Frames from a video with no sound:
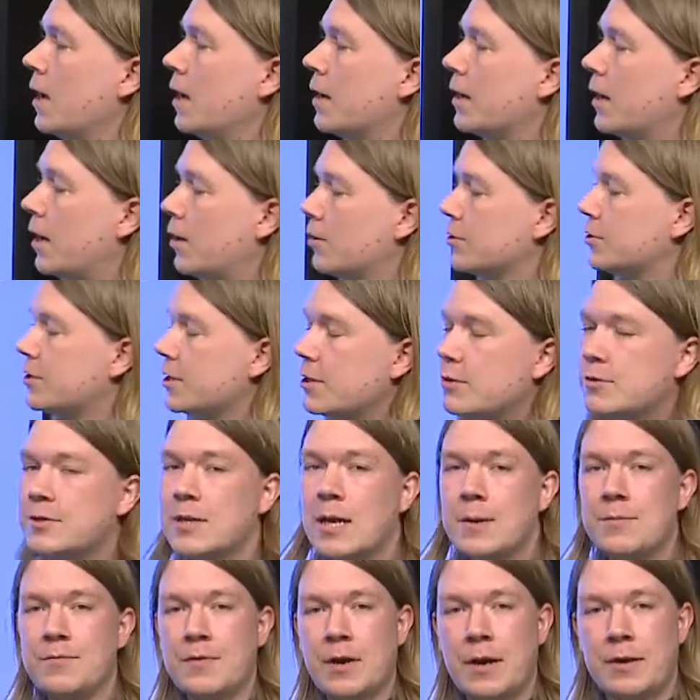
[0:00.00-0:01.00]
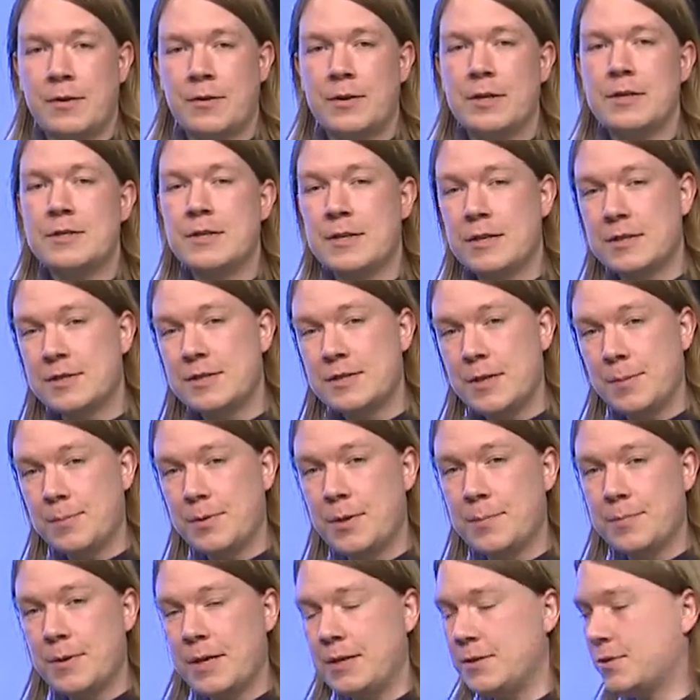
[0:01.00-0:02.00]
Now, a serotype finder is an
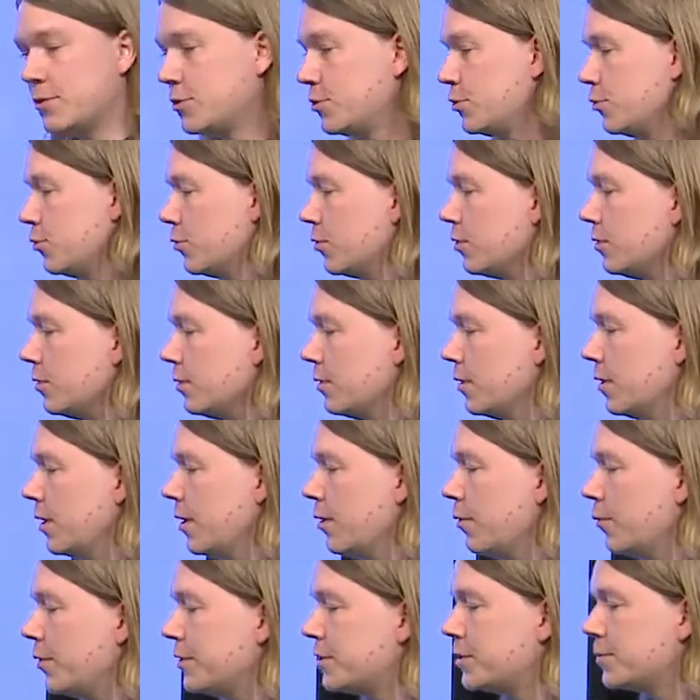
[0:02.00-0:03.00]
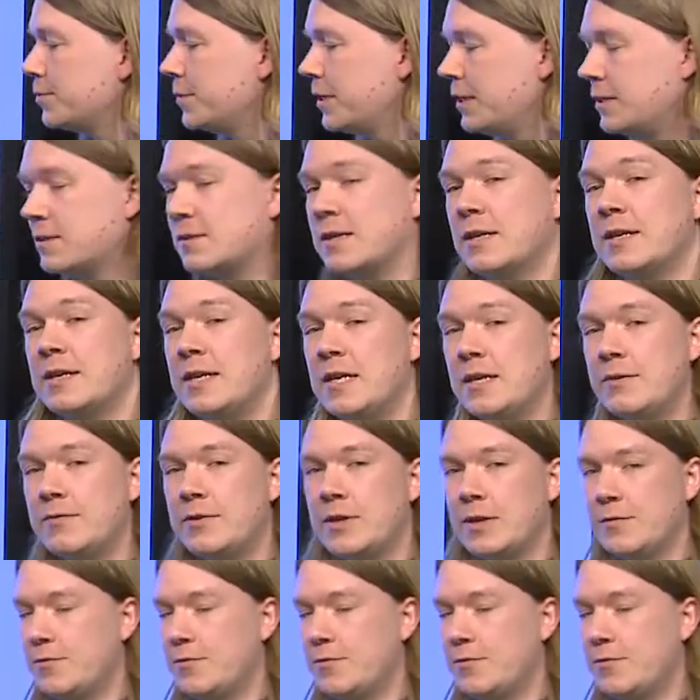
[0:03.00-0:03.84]
assembly-based tool, which means that even